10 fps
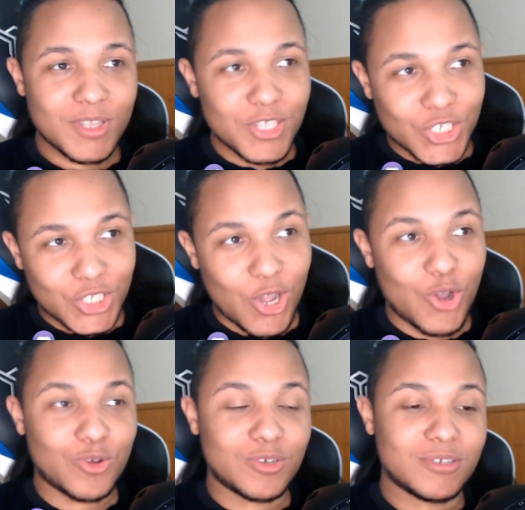
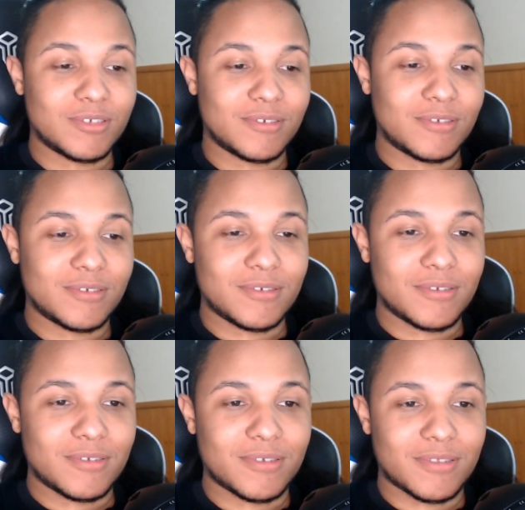So
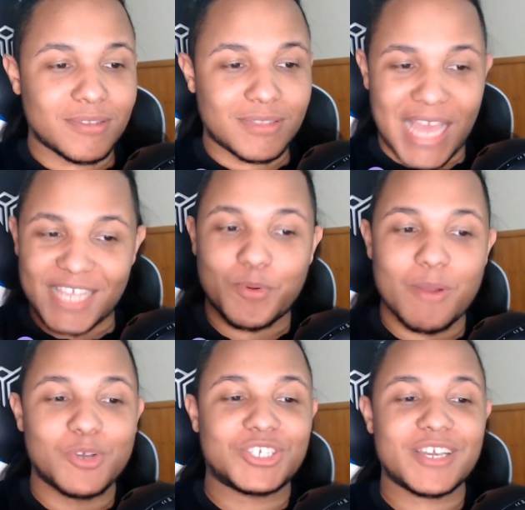that's
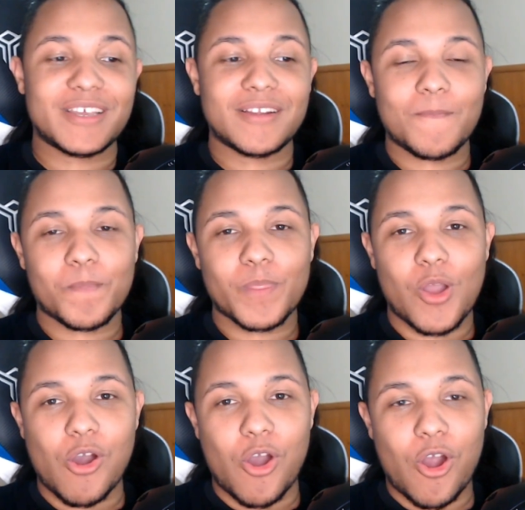pretty much it.
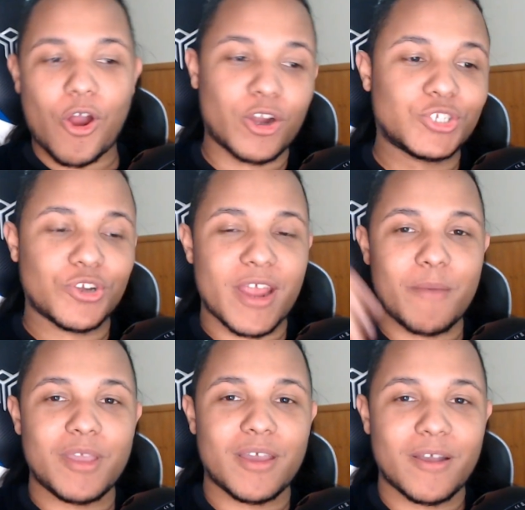Archer
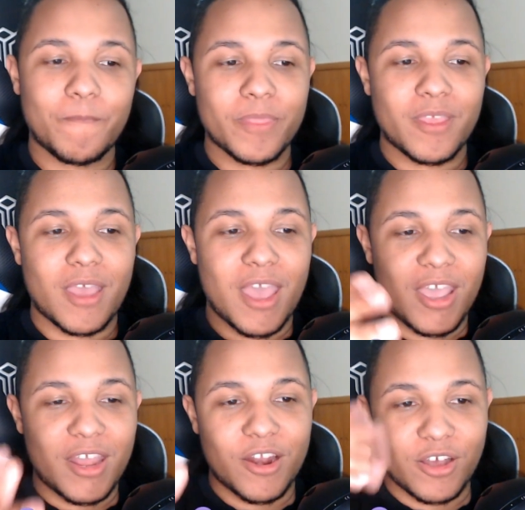Emiya
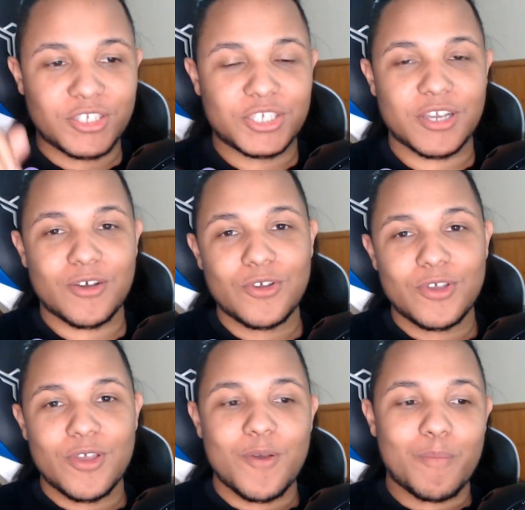in a nutshell.
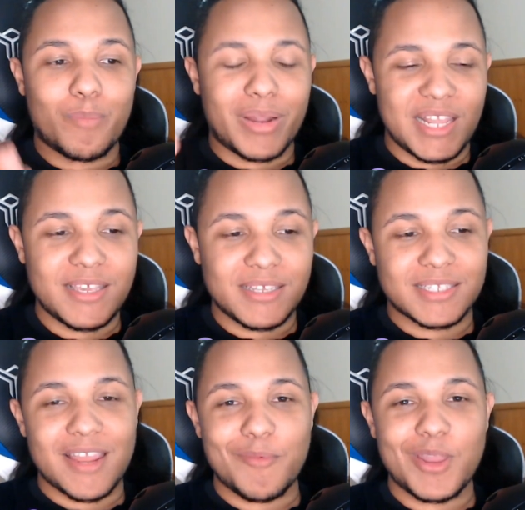Please
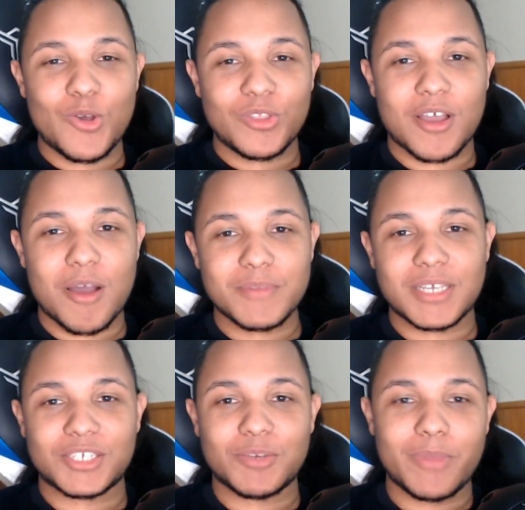let me know in the comment
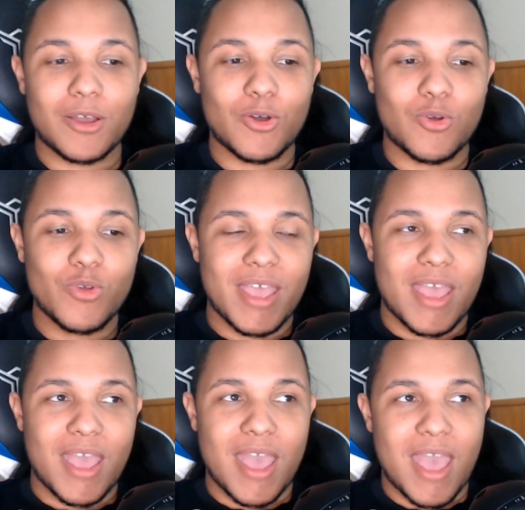section below
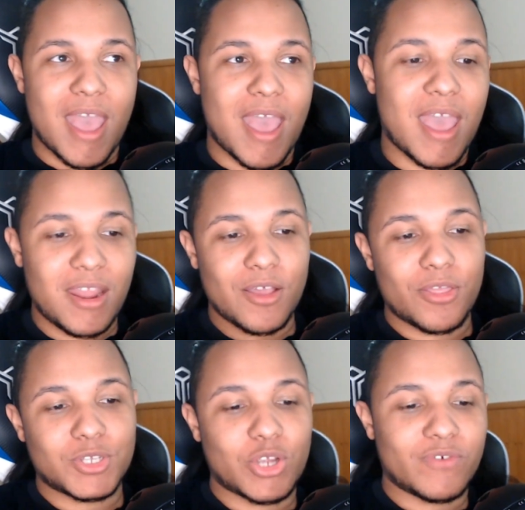any
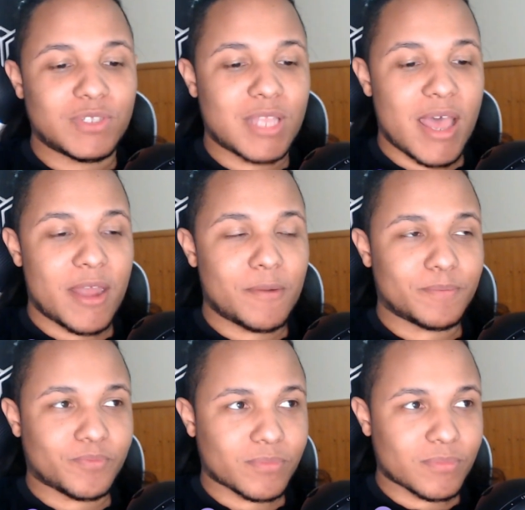other servants
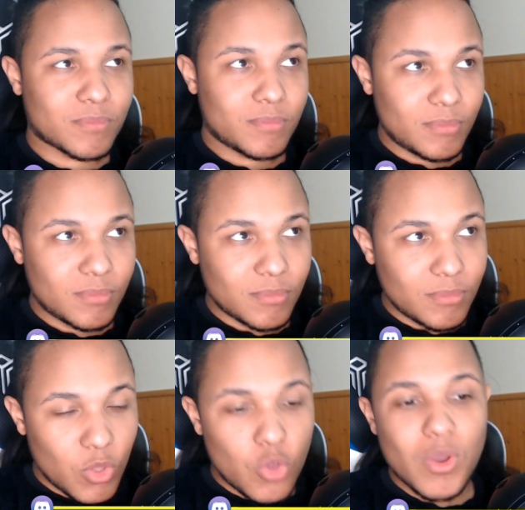that
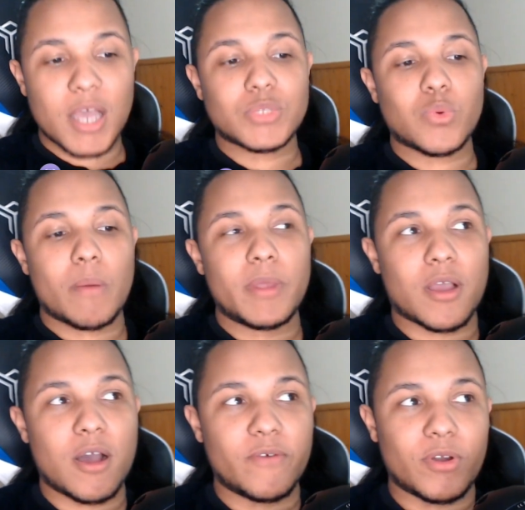you guys want me to
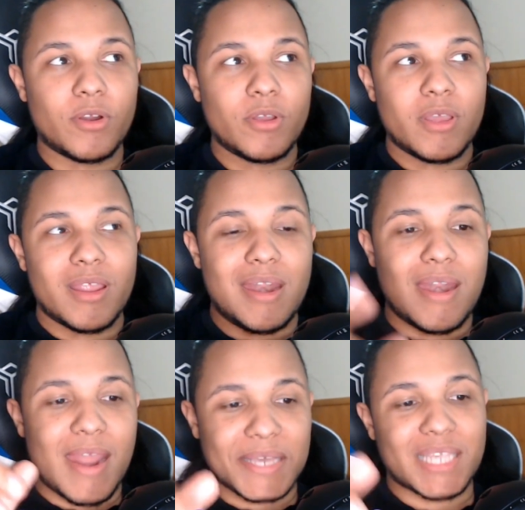cover.
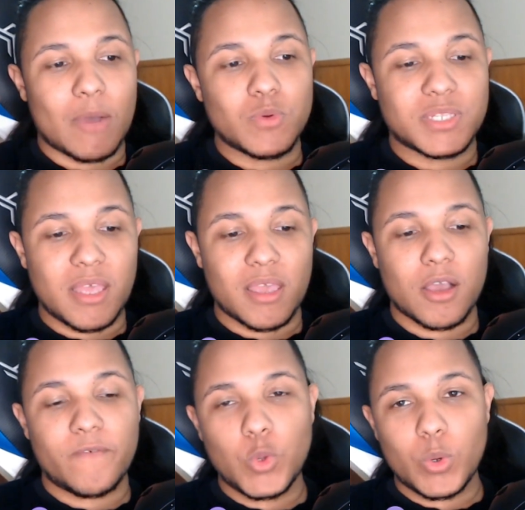Next, I was thinking
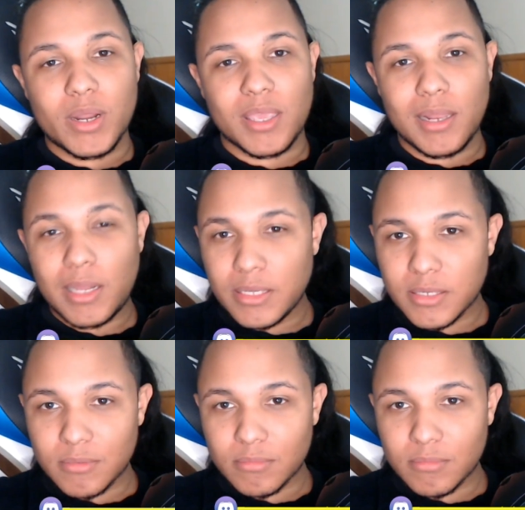of doing Achilles.